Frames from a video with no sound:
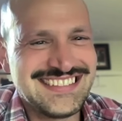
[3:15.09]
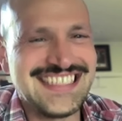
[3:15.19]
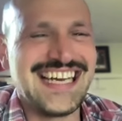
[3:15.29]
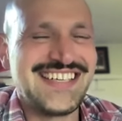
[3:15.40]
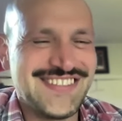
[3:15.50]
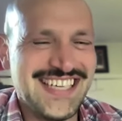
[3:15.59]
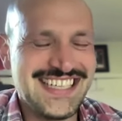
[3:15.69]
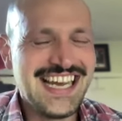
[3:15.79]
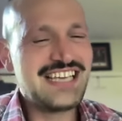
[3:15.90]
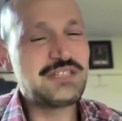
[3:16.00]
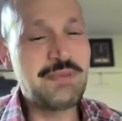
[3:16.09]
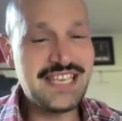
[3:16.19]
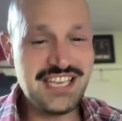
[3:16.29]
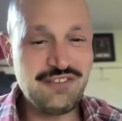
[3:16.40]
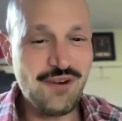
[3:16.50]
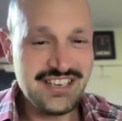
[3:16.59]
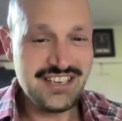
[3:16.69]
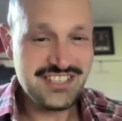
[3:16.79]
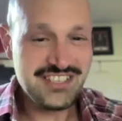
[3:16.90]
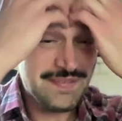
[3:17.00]
Yeah, right. Speaking of
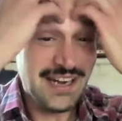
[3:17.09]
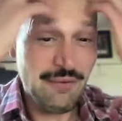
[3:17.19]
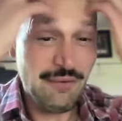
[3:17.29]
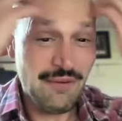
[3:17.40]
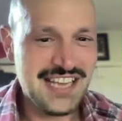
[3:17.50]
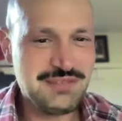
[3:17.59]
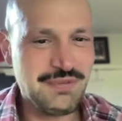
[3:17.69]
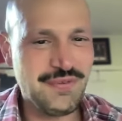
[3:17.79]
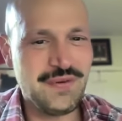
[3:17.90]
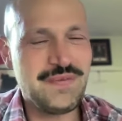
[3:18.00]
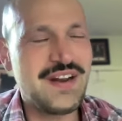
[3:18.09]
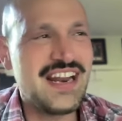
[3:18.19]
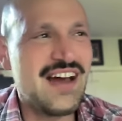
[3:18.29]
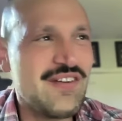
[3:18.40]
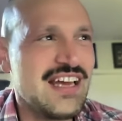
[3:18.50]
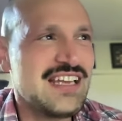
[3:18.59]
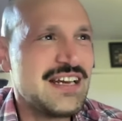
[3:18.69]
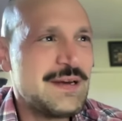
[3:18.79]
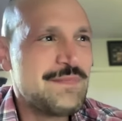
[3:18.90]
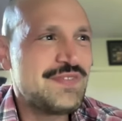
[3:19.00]
which, I mean, I want to ask before we run out,
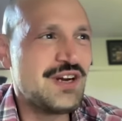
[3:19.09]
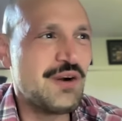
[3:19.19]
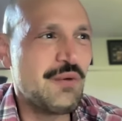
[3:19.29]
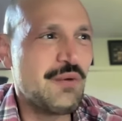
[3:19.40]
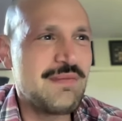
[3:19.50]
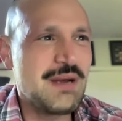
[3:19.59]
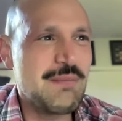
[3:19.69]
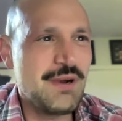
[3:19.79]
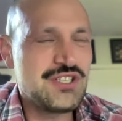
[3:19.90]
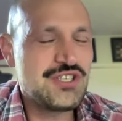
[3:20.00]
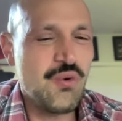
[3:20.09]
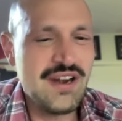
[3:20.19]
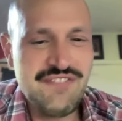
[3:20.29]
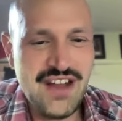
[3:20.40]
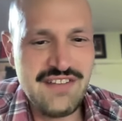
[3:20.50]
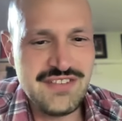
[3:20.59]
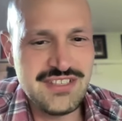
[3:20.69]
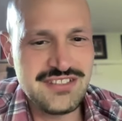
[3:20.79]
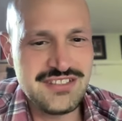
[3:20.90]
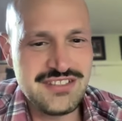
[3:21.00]
like, you know, we're coming up on twenty-five
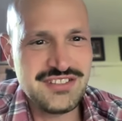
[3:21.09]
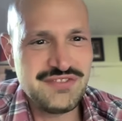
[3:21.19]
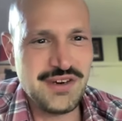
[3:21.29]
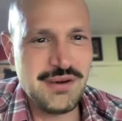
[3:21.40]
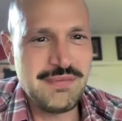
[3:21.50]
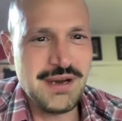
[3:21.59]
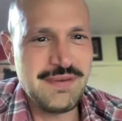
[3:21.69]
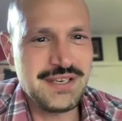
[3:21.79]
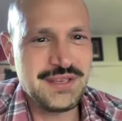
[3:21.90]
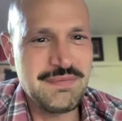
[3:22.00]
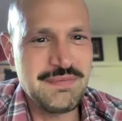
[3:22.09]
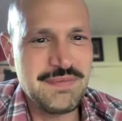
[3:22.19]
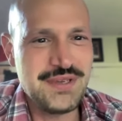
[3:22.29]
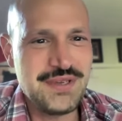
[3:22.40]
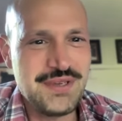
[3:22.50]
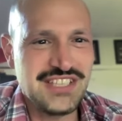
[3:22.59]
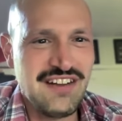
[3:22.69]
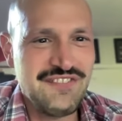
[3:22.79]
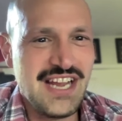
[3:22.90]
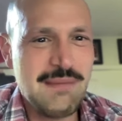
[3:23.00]
years from American Beauty. It's
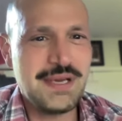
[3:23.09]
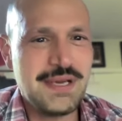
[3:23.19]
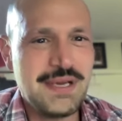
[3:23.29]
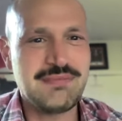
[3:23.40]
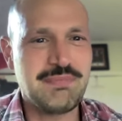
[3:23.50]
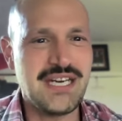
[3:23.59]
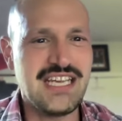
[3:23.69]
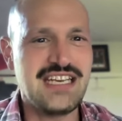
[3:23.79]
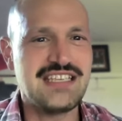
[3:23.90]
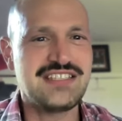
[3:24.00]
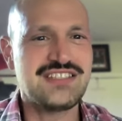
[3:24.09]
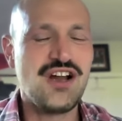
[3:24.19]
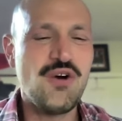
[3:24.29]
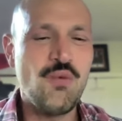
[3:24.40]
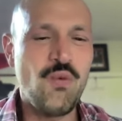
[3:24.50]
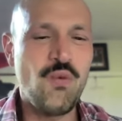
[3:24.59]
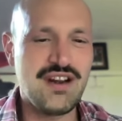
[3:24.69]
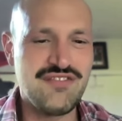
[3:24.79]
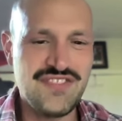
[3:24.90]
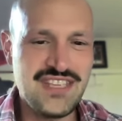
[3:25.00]
off topic, but, but it is one
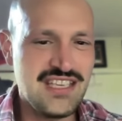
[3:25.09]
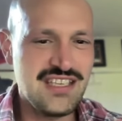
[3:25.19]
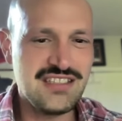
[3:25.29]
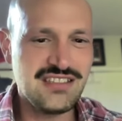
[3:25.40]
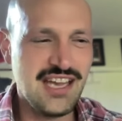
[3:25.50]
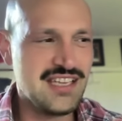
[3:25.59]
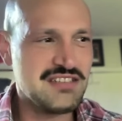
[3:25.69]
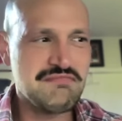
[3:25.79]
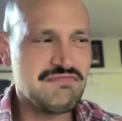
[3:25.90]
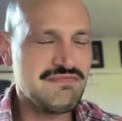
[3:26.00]
of the like